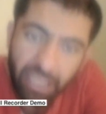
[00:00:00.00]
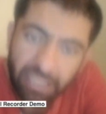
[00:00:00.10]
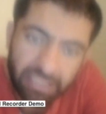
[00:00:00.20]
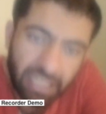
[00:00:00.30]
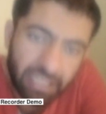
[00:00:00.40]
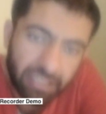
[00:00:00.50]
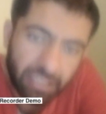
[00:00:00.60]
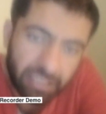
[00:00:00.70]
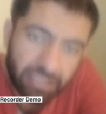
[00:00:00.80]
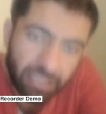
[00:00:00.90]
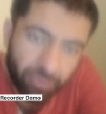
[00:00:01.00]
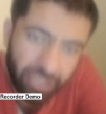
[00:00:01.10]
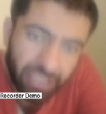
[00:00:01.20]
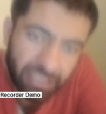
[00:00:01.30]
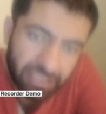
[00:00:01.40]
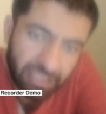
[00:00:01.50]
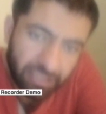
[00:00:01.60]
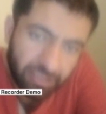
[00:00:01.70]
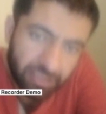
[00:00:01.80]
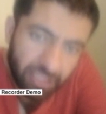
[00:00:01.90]
Is that
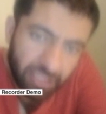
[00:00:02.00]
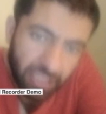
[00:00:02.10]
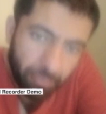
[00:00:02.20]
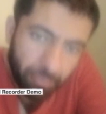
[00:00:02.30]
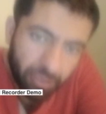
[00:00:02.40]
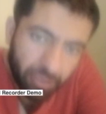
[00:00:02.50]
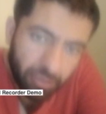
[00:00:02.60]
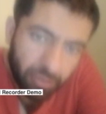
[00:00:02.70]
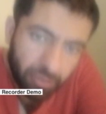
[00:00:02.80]
realistic? Does that happen?